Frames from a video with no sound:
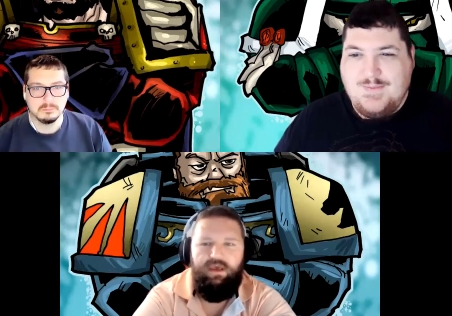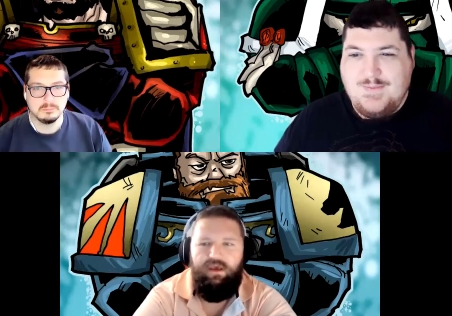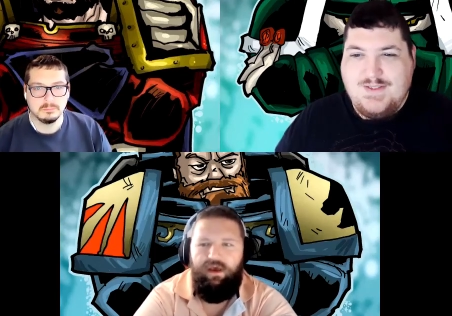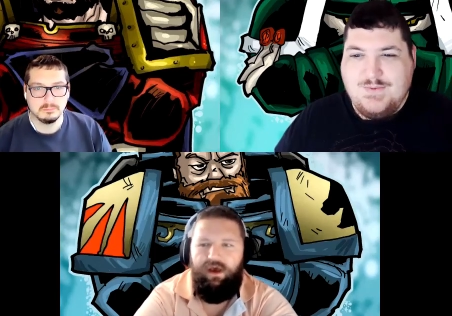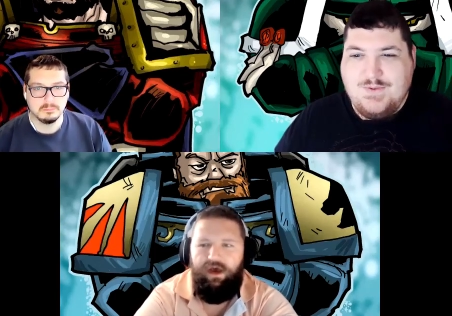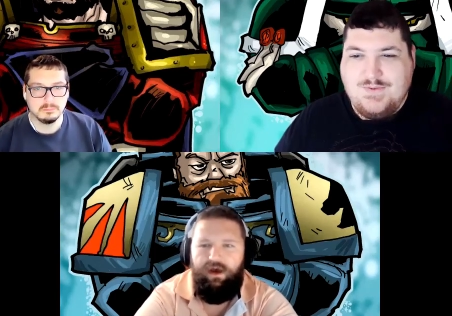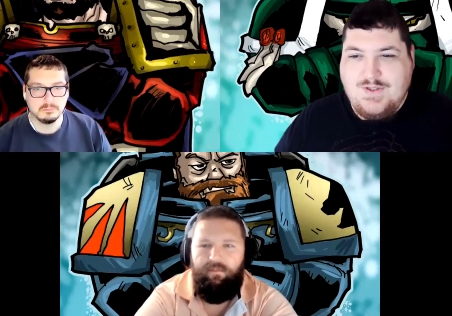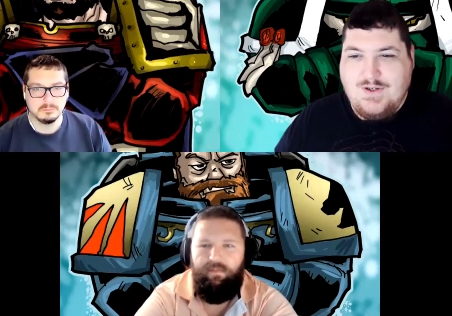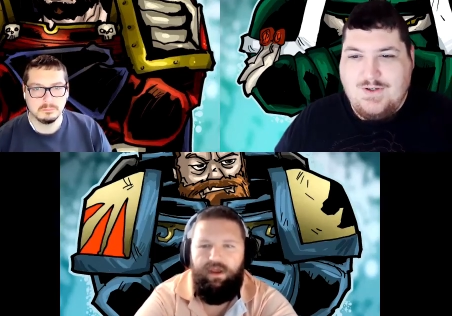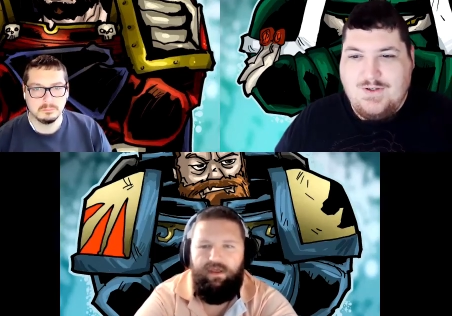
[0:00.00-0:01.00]
Speaker 1: Um,
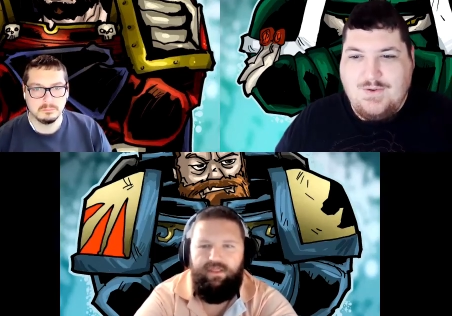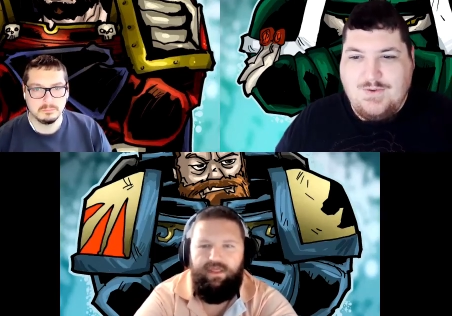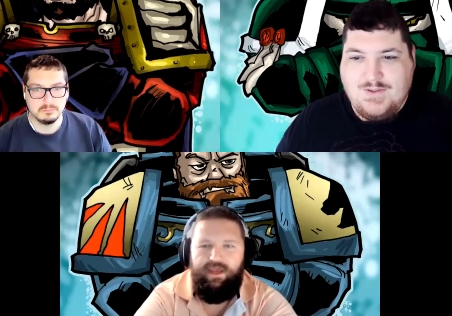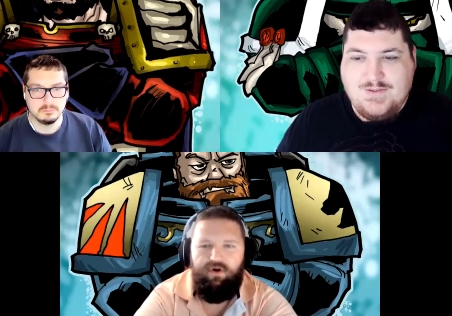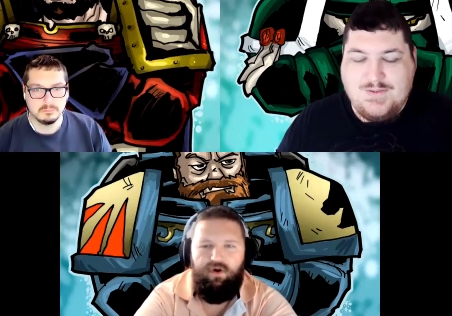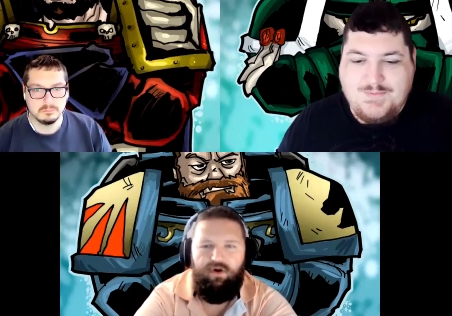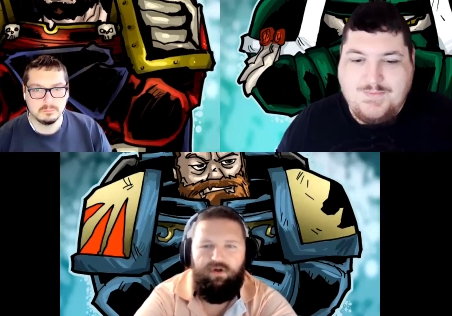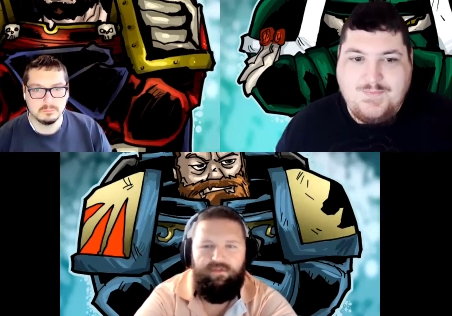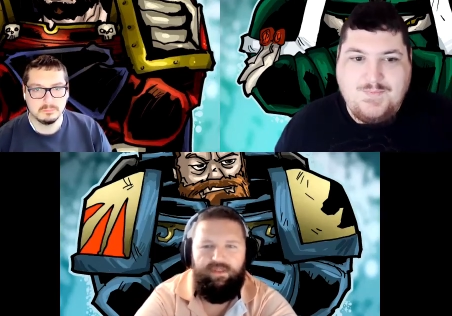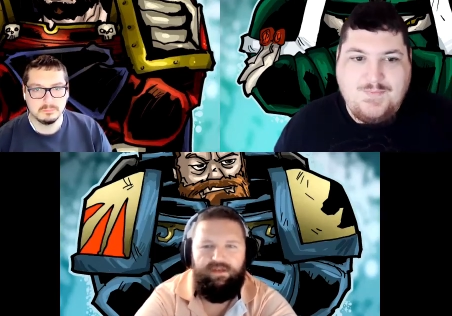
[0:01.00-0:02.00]
they are all
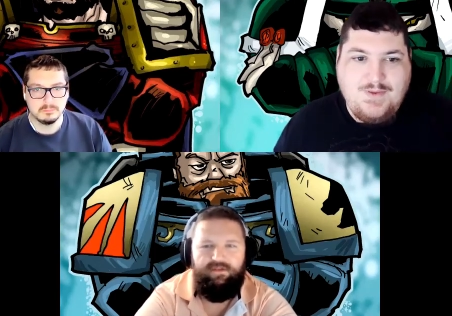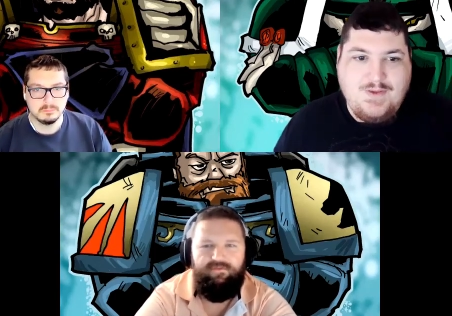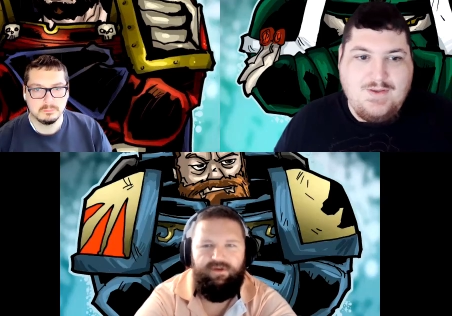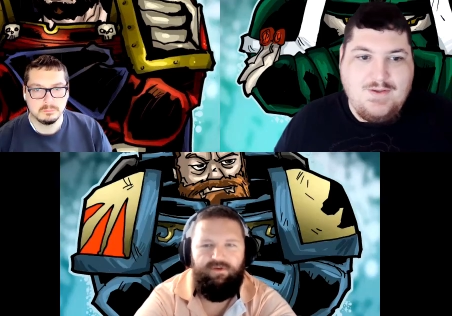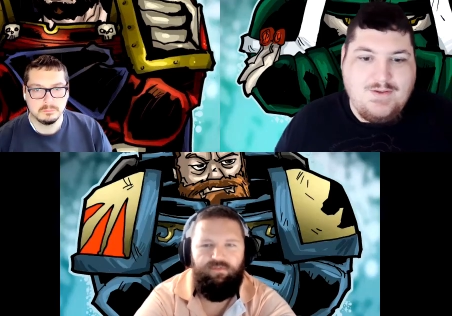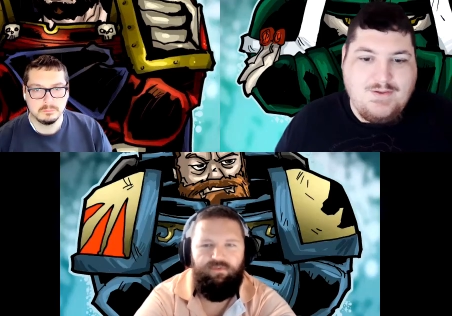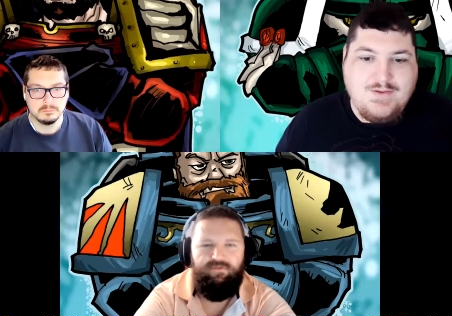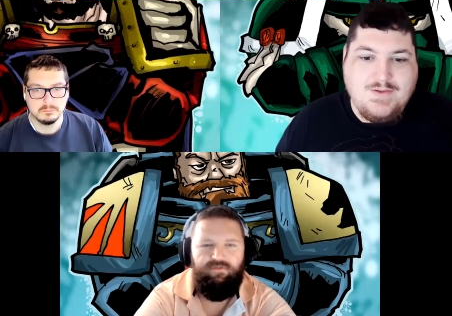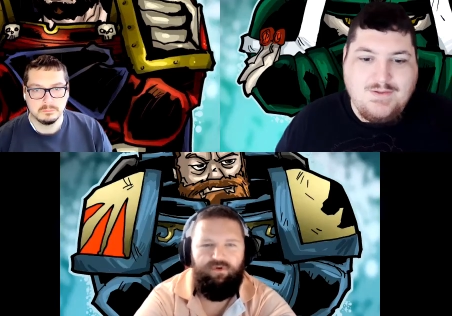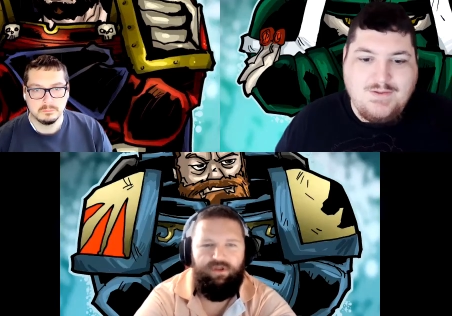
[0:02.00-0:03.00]
that is fun with
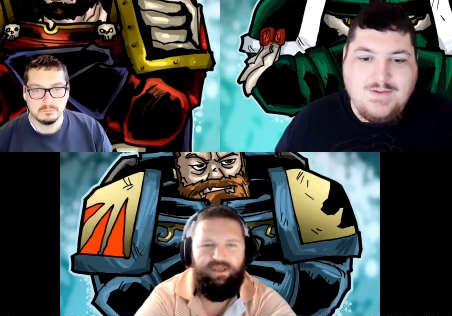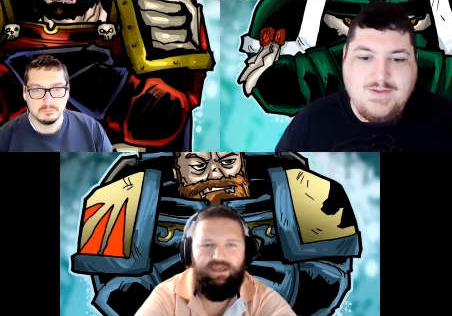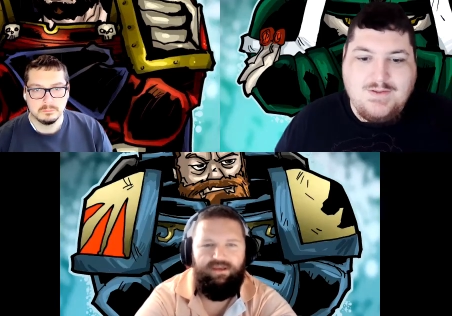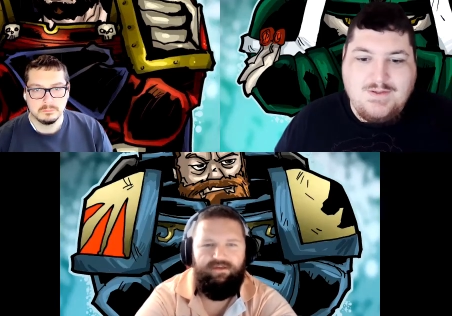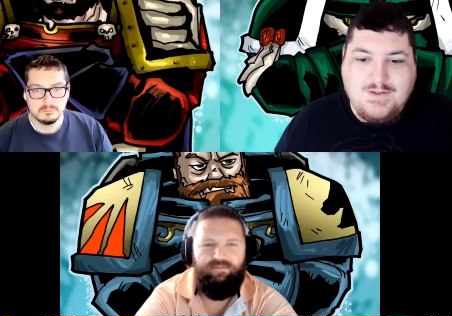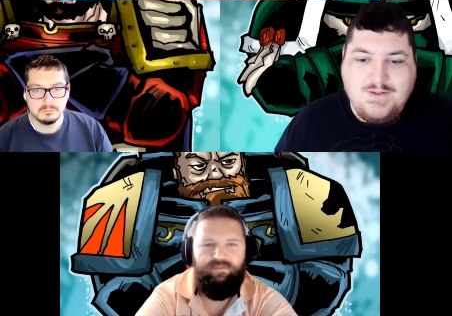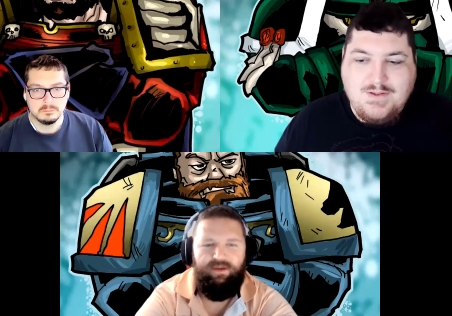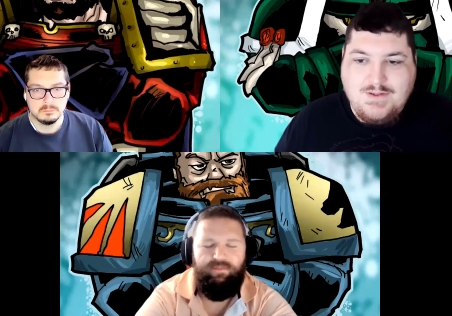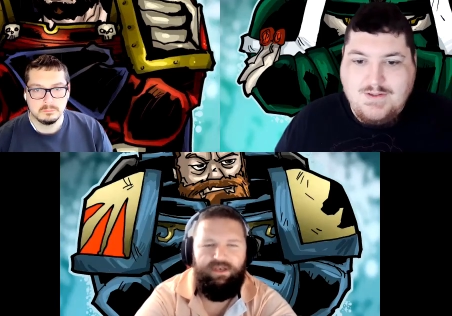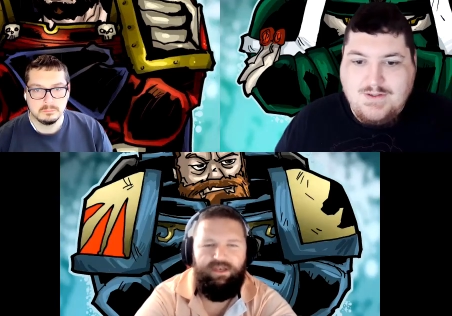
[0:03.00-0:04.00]
forty K, in my
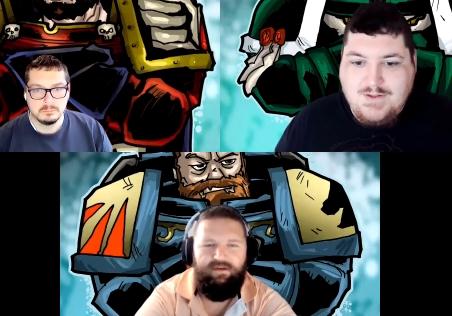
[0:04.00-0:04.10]
opinion.